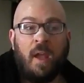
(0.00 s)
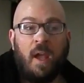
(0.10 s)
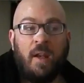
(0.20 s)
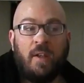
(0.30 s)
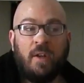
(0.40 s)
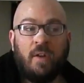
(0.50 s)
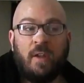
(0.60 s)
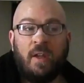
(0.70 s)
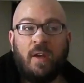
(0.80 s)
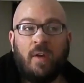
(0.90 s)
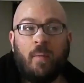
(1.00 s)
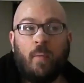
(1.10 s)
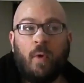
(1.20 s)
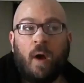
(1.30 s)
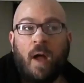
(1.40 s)
And he told
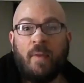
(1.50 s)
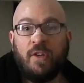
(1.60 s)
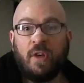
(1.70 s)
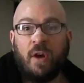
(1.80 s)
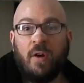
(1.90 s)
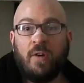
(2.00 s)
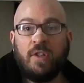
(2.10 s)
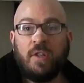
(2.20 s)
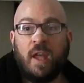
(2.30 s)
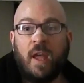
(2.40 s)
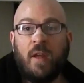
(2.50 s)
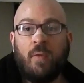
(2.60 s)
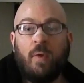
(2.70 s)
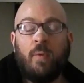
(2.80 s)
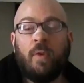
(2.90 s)
him, well, I'm in charge,
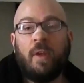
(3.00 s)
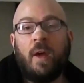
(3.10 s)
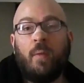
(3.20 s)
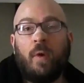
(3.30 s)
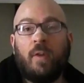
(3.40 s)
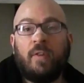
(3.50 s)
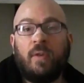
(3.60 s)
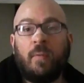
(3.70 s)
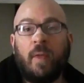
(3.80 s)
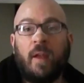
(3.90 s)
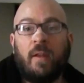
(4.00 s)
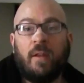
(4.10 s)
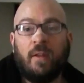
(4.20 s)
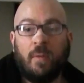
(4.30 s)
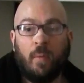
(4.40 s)
and we will damn well storm that
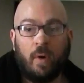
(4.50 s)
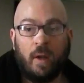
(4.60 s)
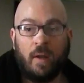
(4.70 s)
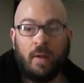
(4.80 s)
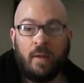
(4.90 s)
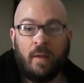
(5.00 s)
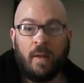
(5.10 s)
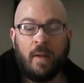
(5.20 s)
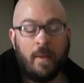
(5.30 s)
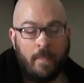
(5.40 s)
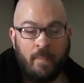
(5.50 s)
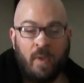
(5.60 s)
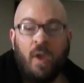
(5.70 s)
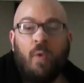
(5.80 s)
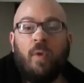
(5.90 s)
hill in the morning.
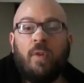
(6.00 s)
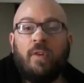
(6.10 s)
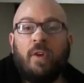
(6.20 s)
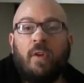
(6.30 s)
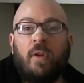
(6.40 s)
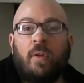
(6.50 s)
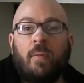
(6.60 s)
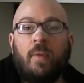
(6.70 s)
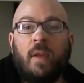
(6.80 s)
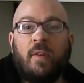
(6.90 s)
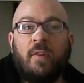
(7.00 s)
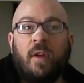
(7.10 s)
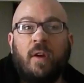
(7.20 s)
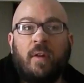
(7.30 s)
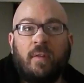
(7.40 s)
Wilton told him, yes,
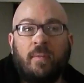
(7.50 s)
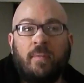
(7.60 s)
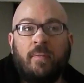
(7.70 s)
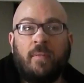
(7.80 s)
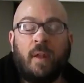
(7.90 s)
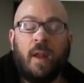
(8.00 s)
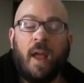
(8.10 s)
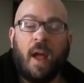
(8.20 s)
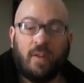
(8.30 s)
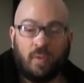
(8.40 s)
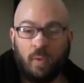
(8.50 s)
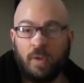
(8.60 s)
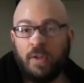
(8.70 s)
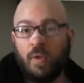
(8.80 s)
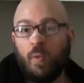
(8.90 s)
sir. And I asked
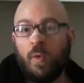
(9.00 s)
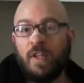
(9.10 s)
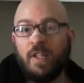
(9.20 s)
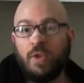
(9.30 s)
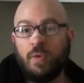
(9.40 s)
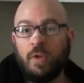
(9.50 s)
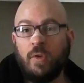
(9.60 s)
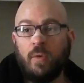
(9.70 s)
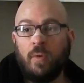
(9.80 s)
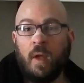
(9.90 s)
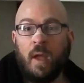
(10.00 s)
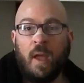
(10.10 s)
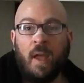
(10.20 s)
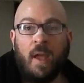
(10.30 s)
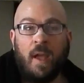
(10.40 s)
Wilton, what did you do?
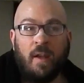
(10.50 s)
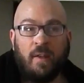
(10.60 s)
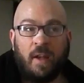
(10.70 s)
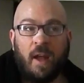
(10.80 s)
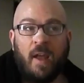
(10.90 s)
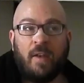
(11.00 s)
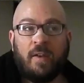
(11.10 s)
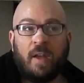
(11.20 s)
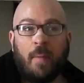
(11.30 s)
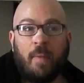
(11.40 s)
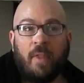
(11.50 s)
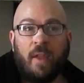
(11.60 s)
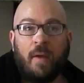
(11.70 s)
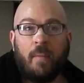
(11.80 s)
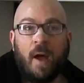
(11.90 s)
And he said, I had to stop and
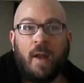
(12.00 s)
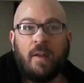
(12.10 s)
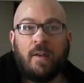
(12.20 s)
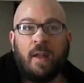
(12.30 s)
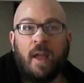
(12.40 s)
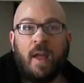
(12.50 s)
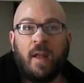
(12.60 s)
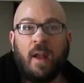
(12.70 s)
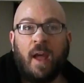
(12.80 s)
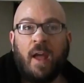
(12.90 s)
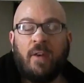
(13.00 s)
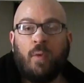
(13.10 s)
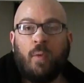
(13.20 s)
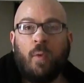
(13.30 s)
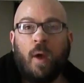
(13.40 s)
think about it, and I had
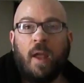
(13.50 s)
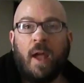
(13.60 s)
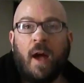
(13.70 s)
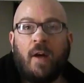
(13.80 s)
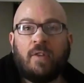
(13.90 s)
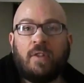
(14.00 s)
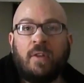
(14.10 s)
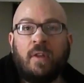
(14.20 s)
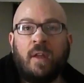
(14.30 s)
to weigh out